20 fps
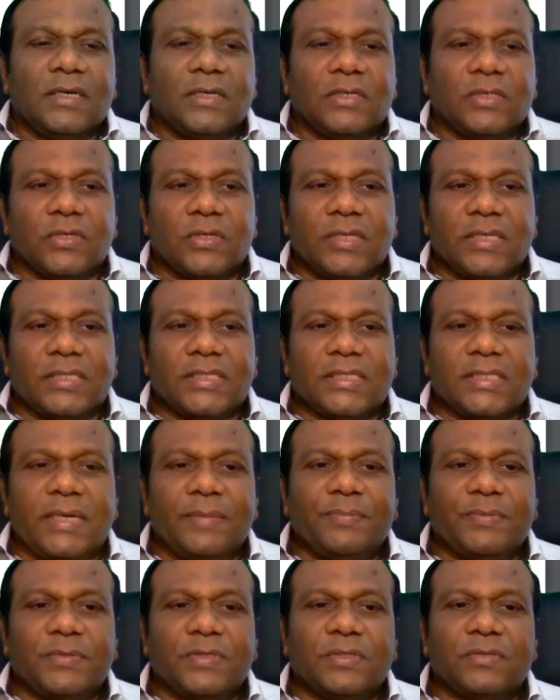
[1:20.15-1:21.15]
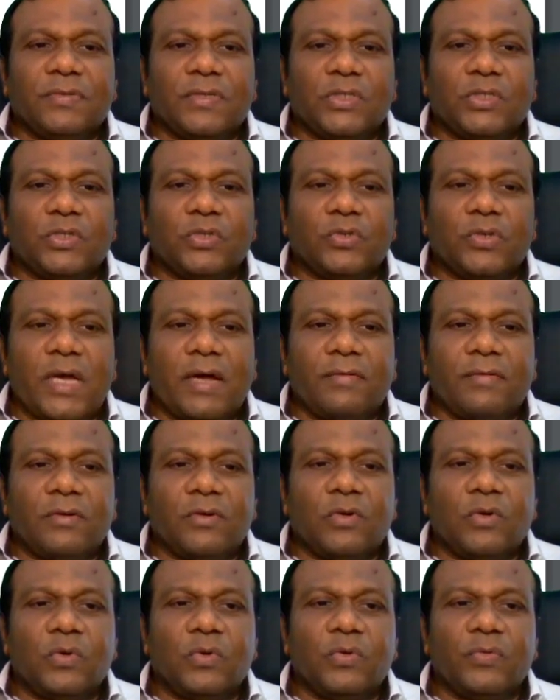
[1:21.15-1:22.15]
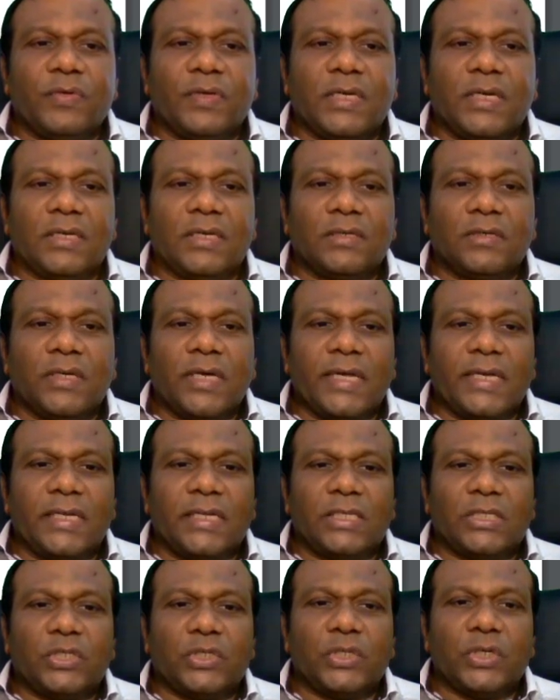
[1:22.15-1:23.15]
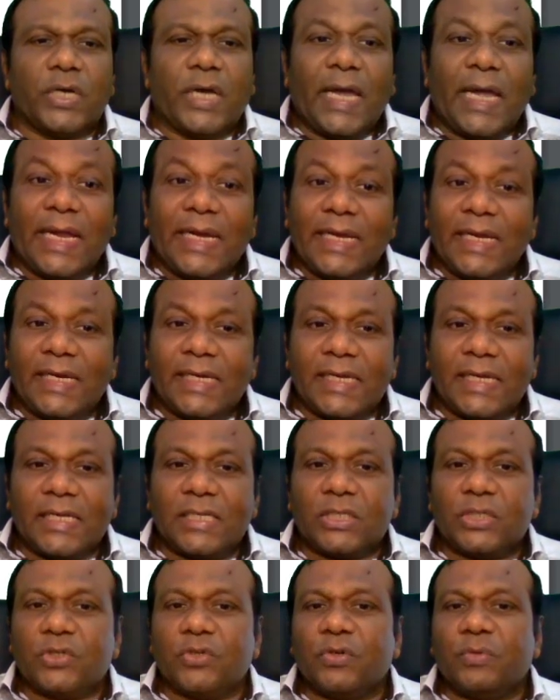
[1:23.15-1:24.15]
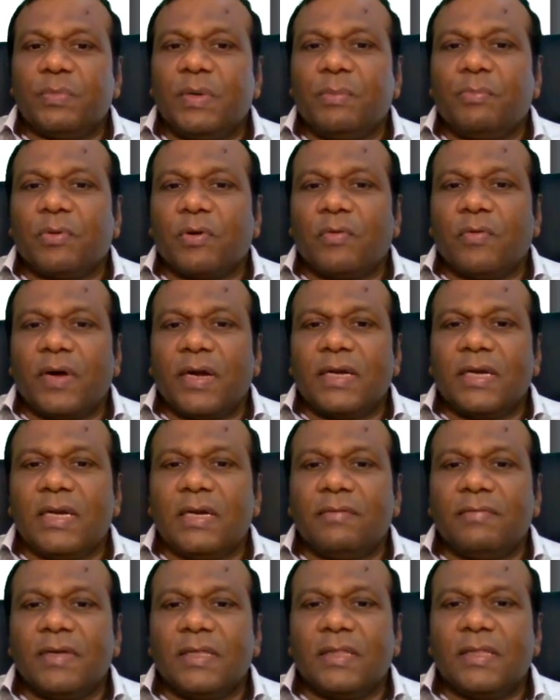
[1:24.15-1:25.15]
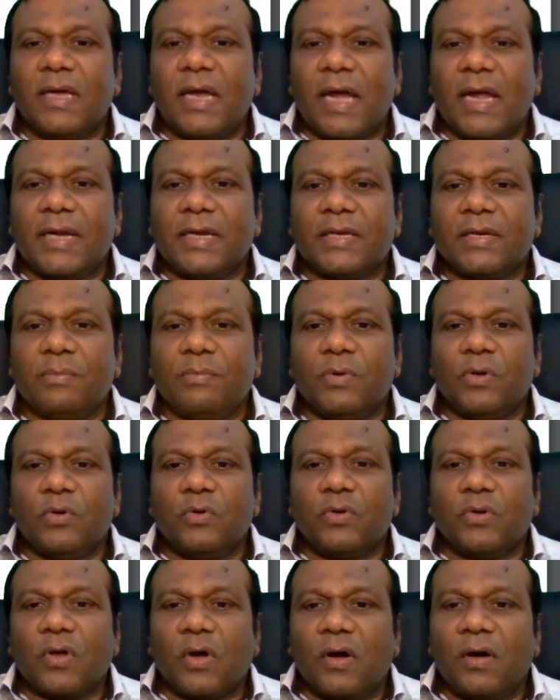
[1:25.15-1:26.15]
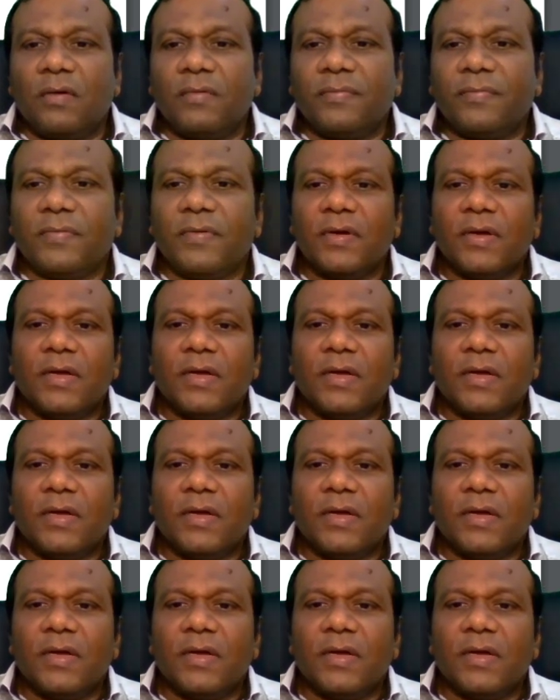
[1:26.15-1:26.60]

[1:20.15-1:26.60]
So the steps we should have to do, edit text should be provided with the attribute of